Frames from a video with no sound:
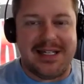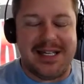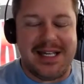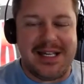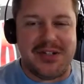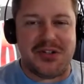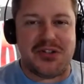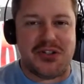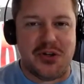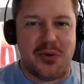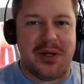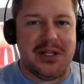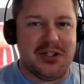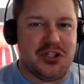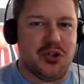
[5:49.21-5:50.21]
He's
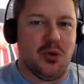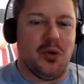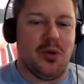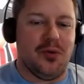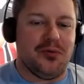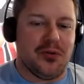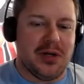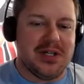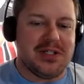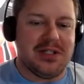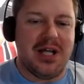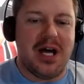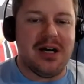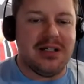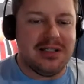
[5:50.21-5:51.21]
suing Juul for his
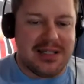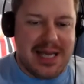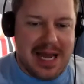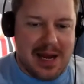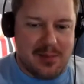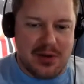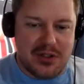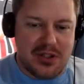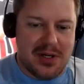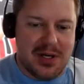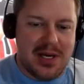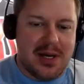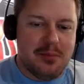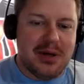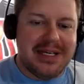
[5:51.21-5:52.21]
lung damage,
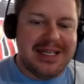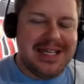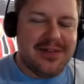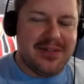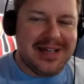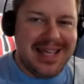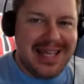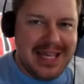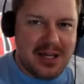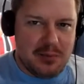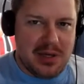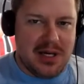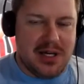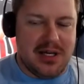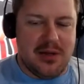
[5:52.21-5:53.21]
but even he
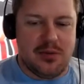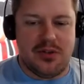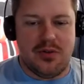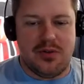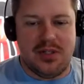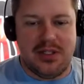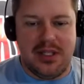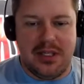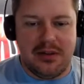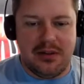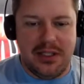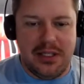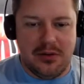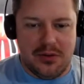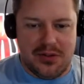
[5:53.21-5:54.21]
admitted he was using the
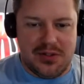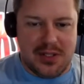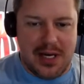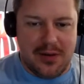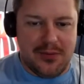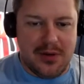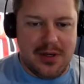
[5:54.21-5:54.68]
illegal stuff.